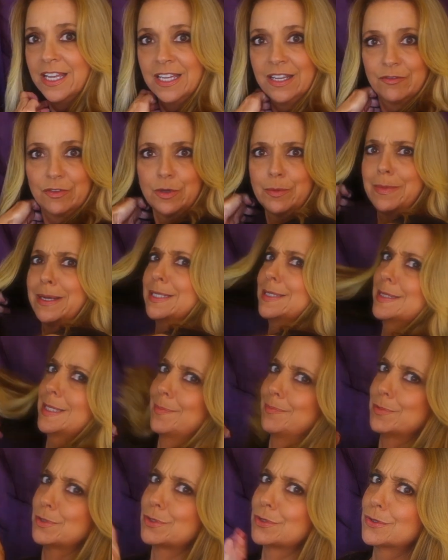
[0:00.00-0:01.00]
If you mess
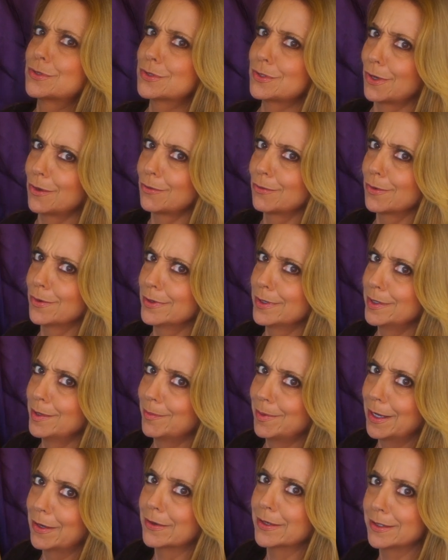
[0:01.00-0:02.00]
up, don't worry
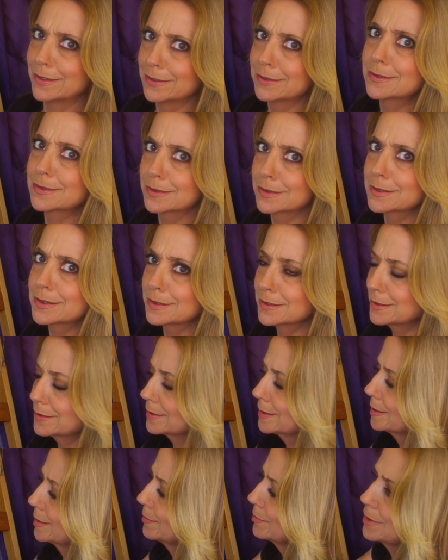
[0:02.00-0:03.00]
about it.
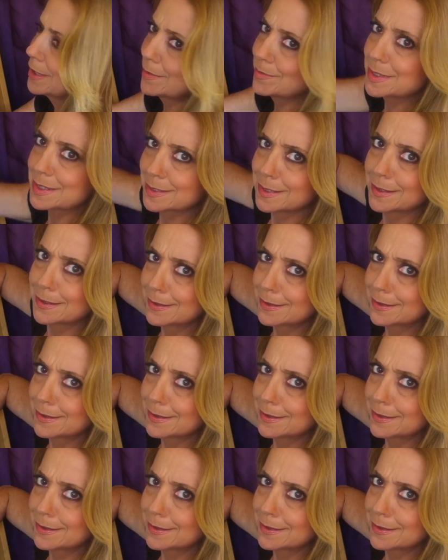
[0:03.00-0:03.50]
Sometimes it's a